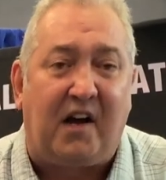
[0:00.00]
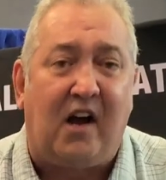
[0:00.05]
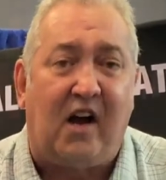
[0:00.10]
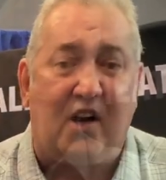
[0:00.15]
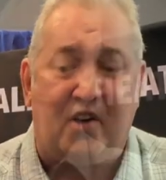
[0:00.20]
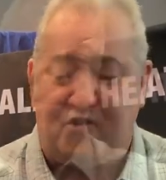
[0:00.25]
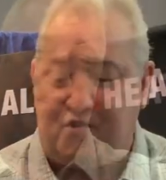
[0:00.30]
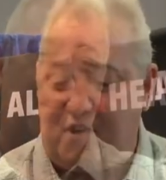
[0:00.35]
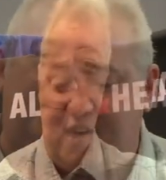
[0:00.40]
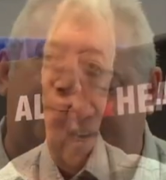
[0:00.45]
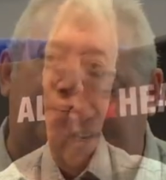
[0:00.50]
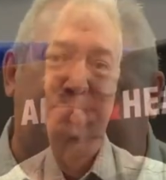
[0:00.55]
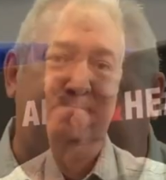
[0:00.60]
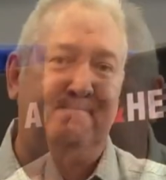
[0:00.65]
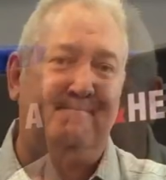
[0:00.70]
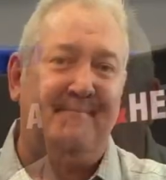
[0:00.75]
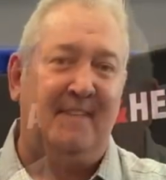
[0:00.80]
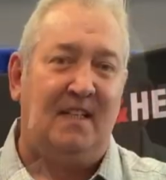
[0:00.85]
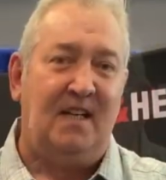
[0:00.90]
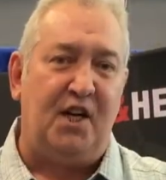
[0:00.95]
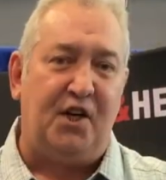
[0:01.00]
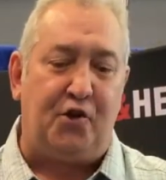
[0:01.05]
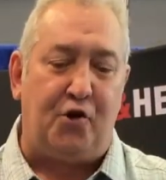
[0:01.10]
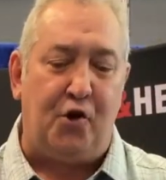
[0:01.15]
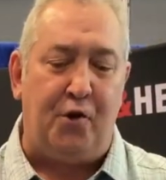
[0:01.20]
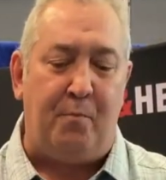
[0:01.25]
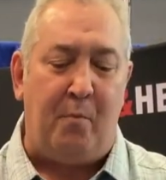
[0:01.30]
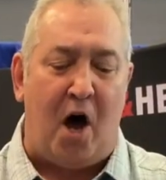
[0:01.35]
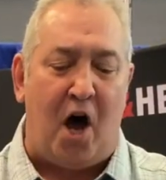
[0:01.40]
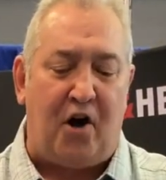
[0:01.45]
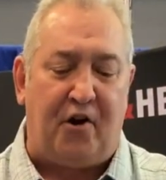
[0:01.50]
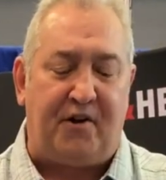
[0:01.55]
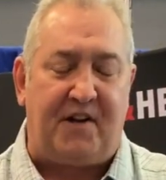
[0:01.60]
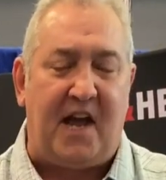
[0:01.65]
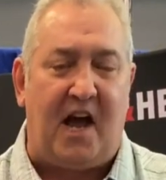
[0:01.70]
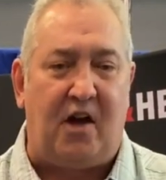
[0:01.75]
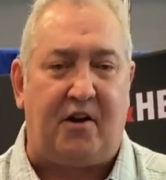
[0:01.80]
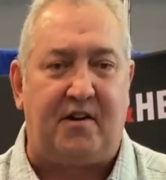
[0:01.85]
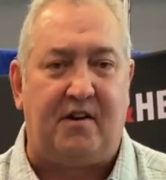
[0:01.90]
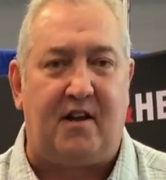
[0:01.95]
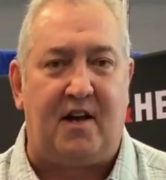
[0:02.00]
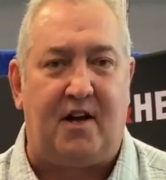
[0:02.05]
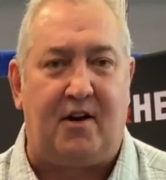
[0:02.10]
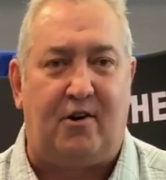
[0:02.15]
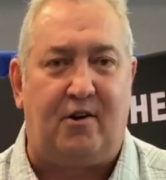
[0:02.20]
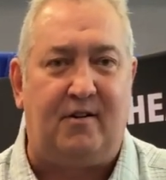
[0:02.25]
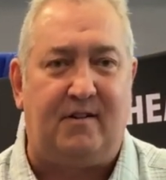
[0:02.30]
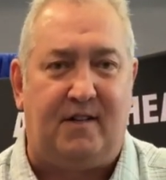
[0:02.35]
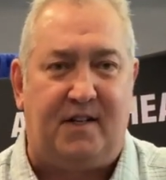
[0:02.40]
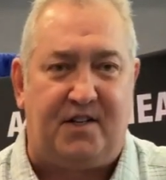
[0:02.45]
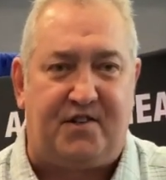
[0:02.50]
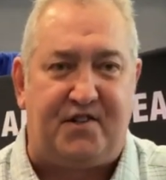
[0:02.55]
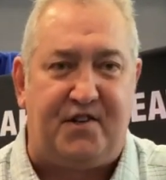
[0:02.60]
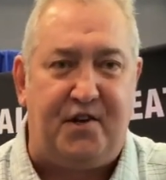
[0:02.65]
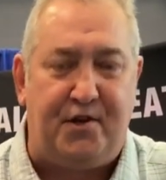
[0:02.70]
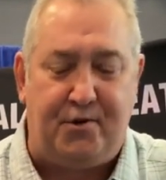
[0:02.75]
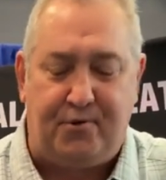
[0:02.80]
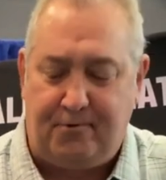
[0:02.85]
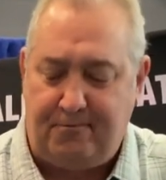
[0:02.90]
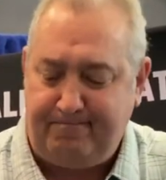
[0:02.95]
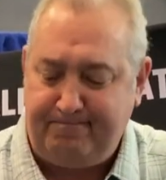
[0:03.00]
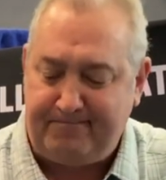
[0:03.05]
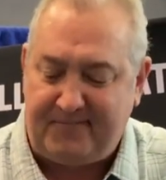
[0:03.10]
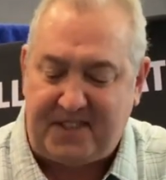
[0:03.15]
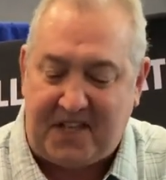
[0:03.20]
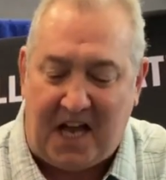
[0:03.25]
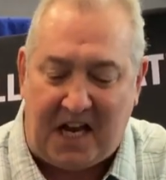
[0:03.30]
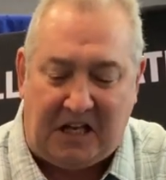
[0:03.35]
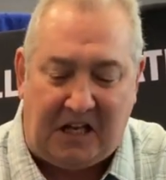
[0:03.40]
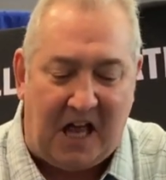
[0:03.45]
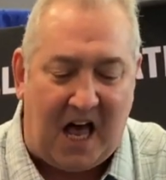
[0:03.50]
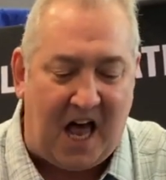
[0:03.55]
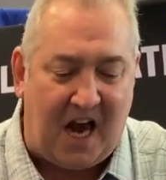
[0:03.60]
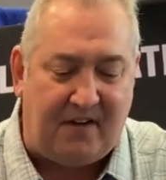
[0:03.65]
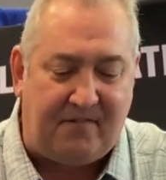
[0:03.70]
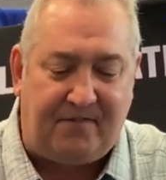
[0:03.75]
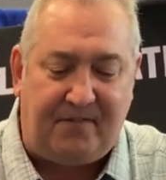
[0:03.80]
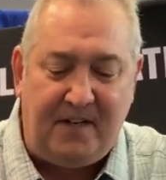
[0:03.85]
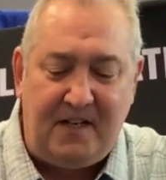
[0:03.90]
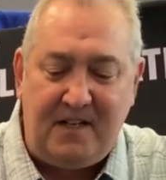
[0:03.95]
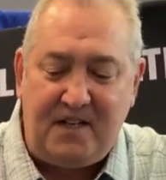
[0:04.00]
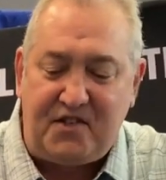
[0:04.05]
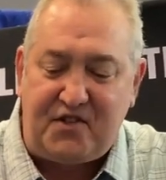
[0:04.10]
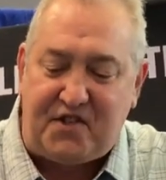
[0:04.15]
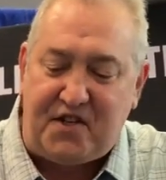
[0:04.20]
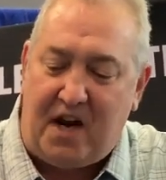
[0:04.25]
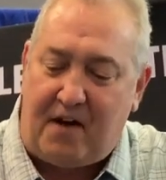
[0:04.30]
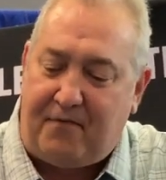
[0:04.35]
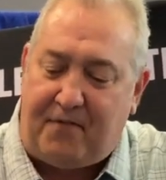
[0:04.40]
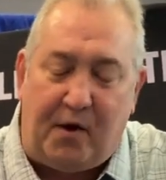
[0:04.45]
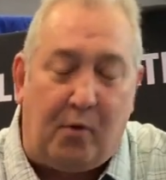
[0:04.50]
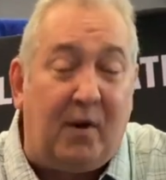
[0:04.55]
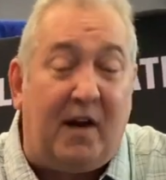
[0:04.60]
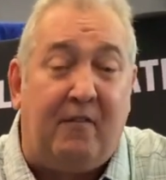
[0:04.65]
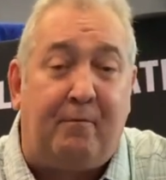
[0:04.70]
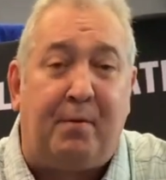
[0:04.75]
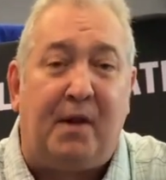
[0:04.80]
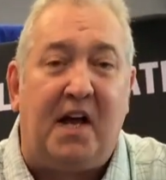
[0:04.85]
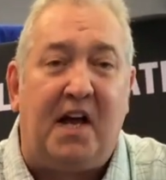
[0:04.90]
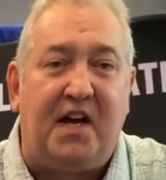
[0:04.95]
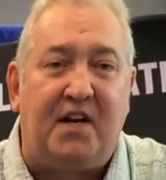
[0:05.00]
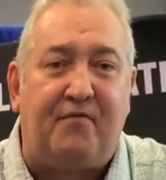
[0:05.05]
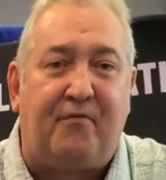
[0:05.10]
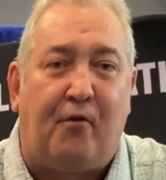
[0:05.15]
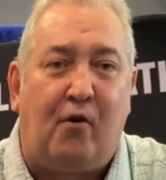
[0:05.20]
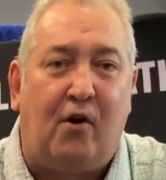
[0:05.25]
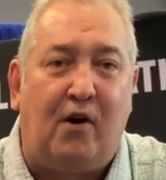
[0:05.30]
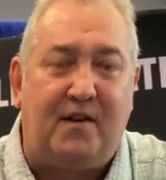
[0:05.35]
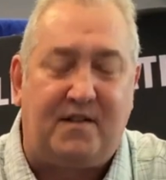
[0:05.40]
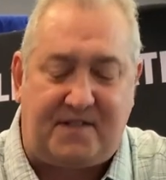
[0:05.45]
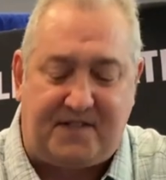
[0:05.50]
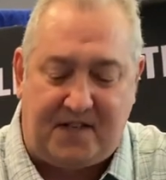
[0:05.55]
contrast. Good modern calculator, it's new, it's got a lot of stuff that we have planned for it.